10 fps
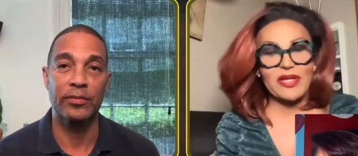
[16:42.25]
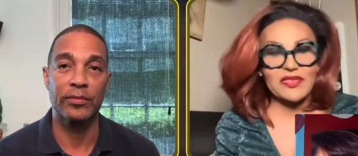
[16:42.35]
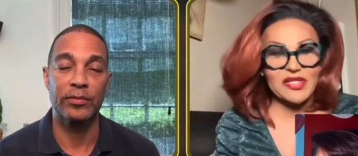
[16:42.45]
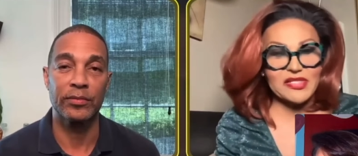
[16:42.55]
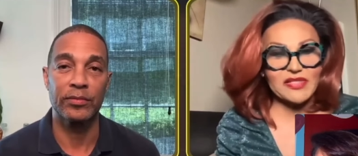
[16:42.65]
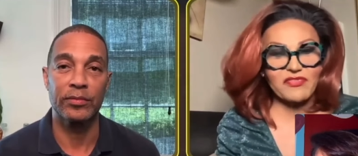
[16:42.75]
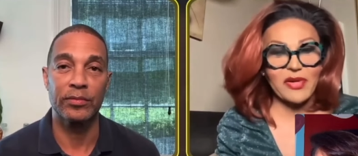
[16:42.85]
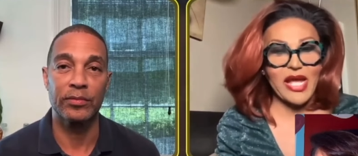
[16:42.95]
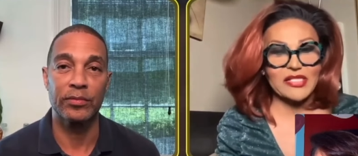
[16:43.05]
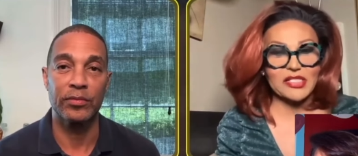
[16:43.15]
Speaker 1: this for,
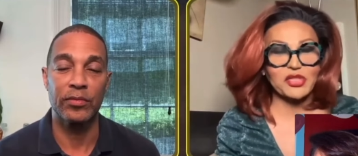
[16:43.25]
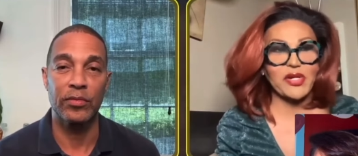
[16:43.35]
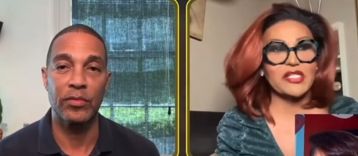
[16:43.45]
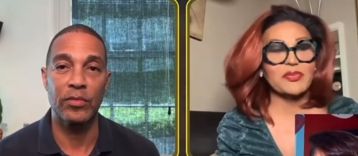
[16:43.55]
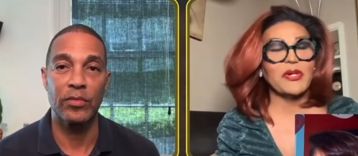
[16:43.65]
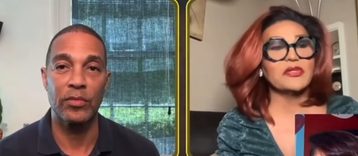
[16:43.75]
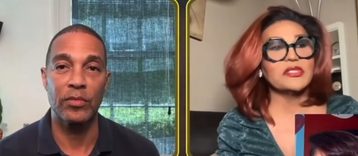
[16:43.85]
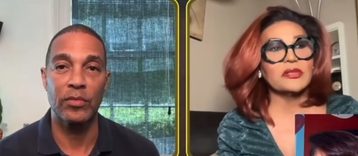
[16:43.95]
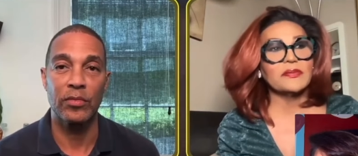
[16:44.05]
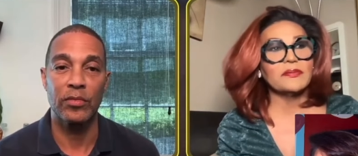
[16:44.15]
as a trans
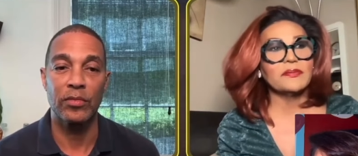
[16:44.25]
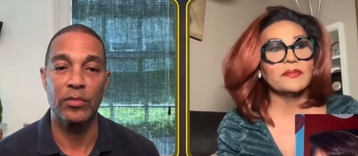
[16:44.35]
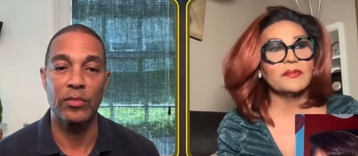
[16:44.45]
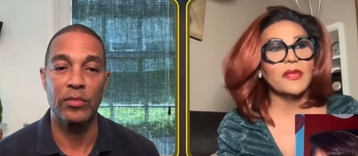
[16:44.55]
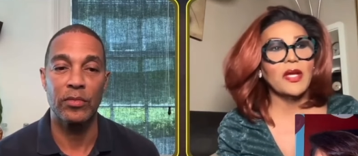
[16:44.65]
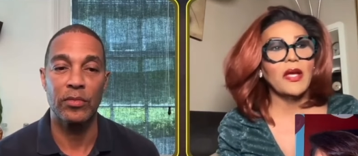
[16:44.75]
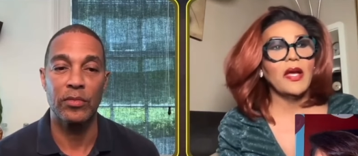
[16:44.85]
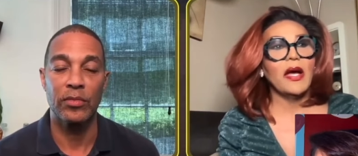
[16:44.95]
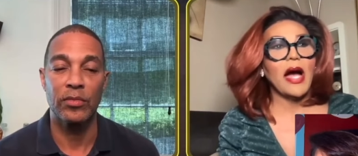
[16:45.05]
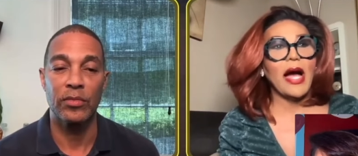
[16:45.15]
person.
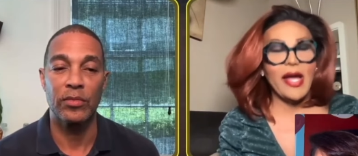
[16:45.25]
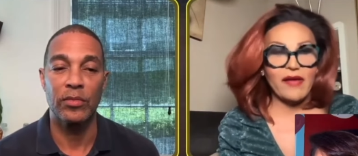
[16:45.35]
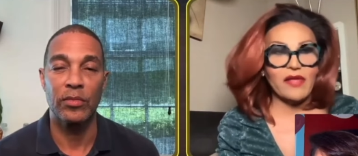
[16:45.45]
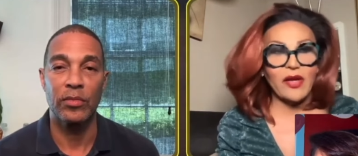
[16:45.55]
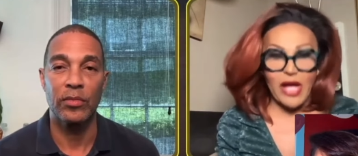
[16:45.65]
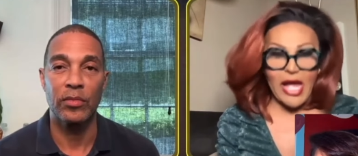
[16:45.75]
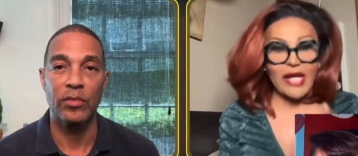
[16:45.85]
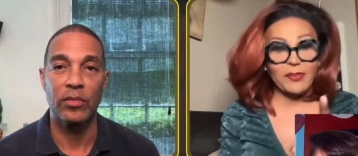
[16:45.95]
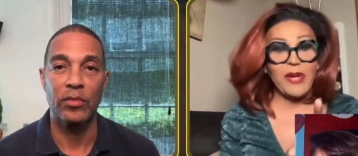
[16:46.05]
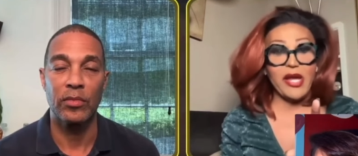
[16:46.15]
I have and
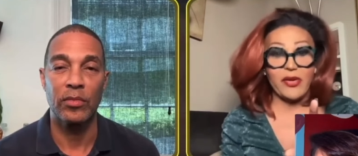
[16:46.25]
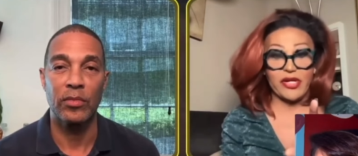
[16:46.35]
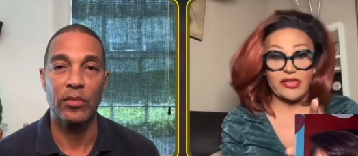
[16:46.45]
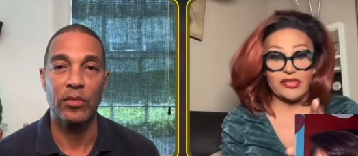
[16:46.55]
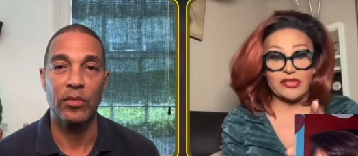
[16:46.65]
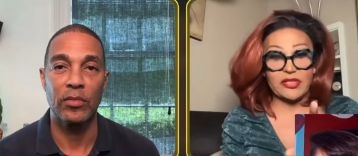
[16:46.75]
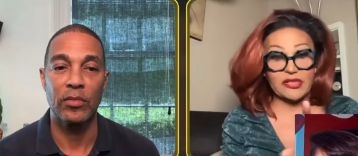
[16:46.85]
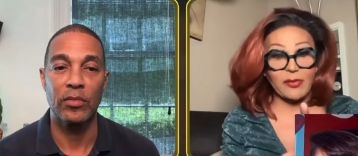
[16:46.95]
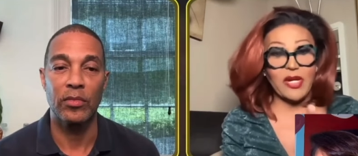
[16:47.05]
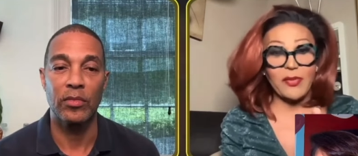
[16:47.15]
a parent because
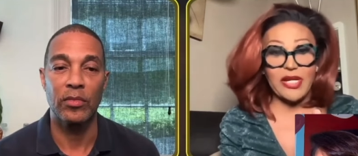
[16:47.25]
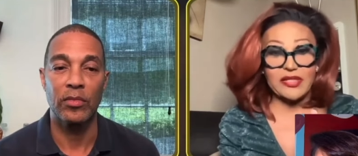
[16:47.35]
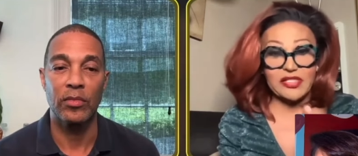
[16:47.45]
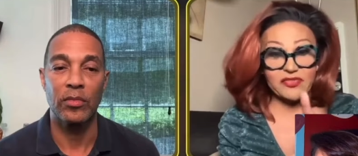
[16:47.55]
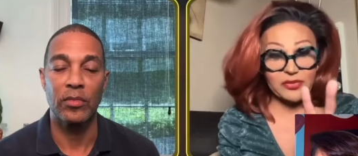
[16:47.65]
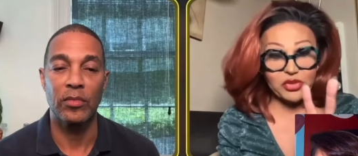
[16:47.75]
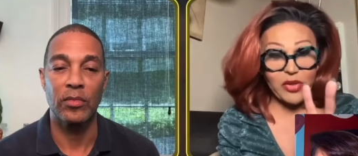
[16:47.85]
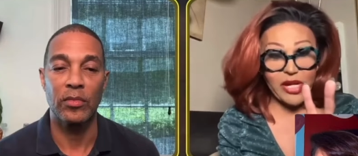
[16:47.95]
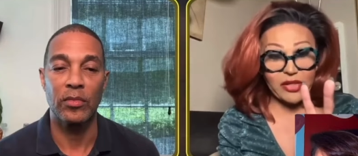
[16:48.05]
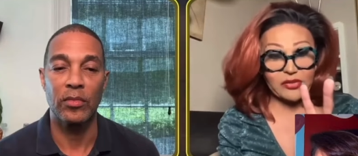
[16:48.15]
I'm coming at this from two
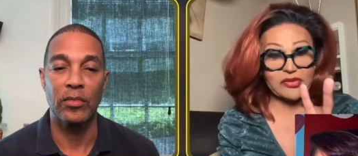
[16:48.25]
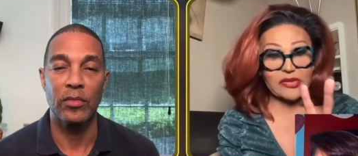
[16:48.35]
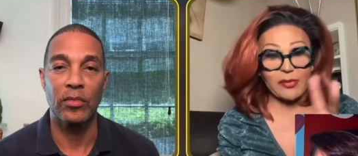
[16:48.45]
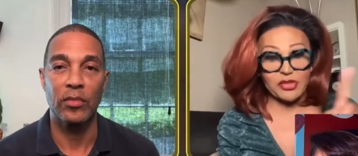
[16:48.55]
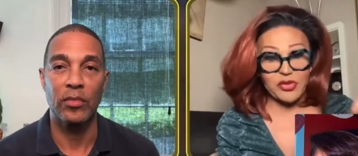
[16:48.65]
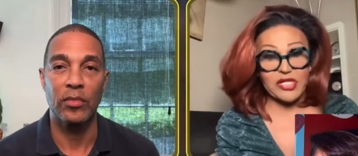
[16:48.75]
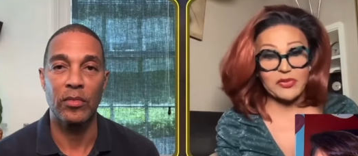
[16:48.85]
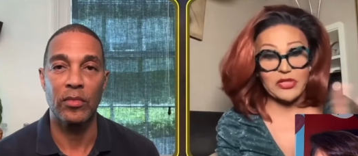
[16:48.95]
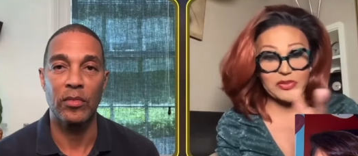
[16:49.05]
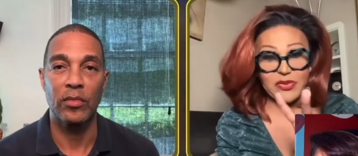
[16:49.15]
angles. I'm a trans
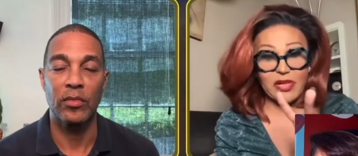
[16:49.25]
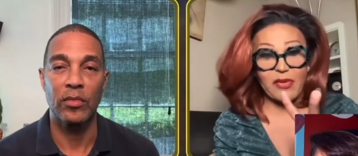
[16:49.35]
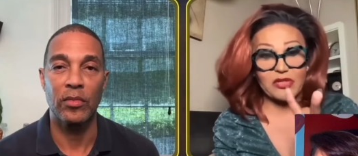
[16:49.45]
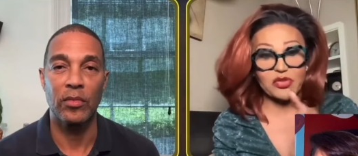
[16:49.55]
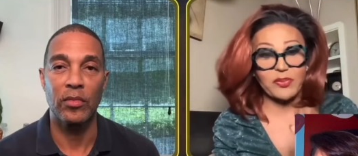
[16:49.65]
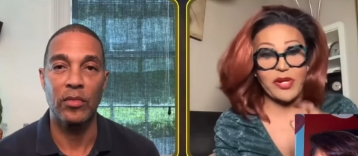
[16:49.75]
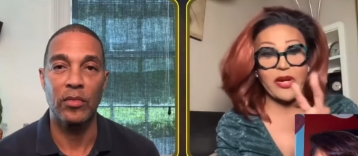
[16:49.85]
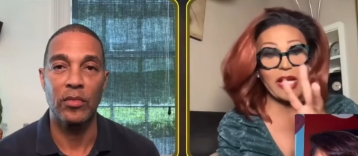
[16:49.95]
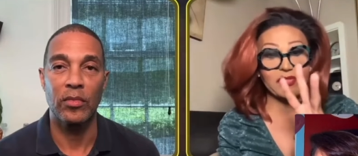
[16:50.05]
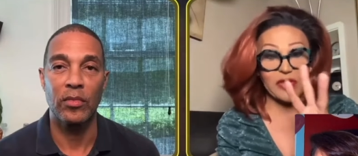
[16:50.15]
person, but I'm also a parent,
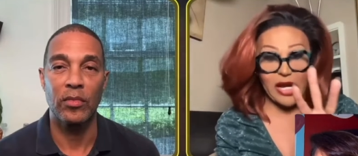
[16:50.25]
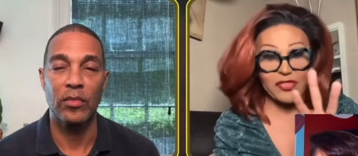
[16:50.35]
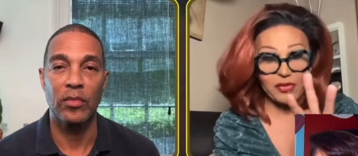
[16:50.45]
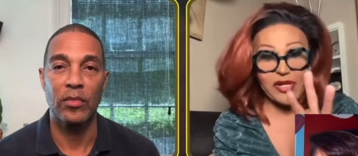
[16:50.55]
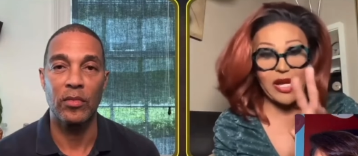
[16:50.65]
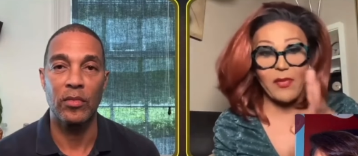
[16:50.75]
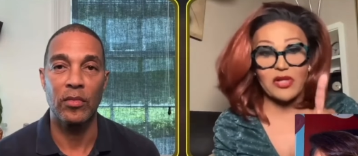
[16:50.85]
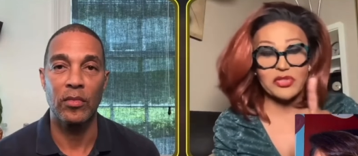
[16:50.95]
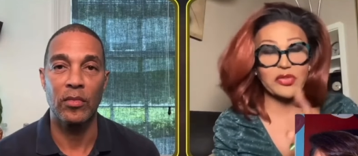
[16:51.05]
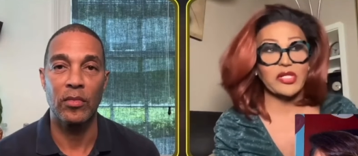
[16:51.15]
and, th- and three, I'm
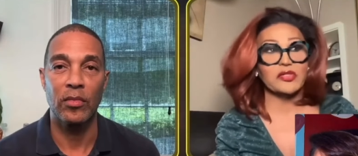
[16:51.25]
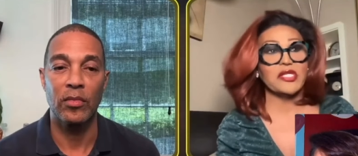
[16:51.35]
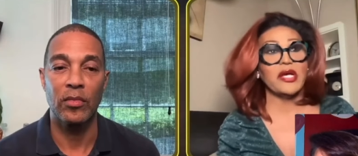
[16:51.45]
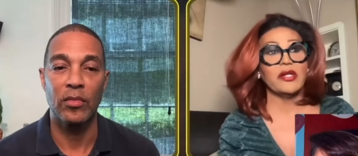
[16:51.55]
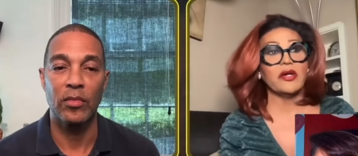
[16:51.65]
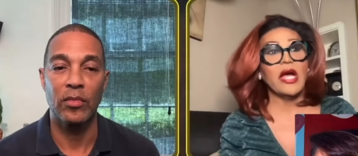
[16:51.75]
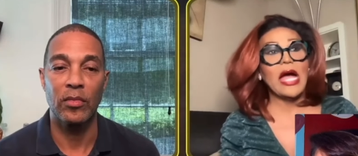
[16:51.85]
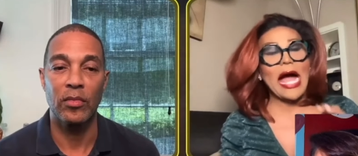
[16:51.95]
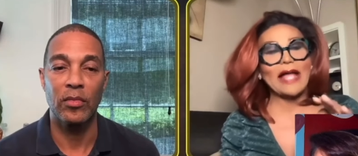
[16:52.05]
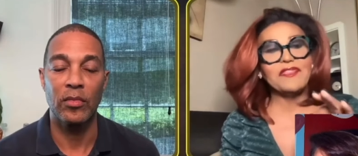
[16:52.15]
also an entertainer.
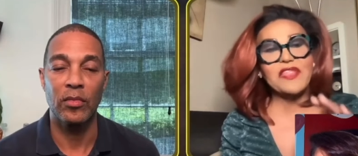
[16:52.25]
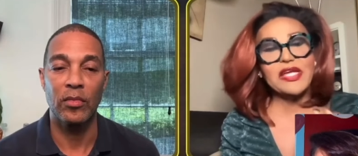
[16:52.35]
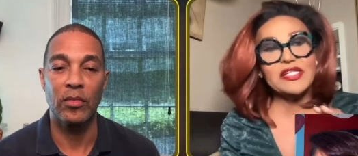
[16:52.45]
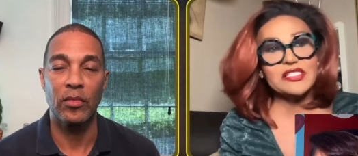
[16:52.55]
I think it's the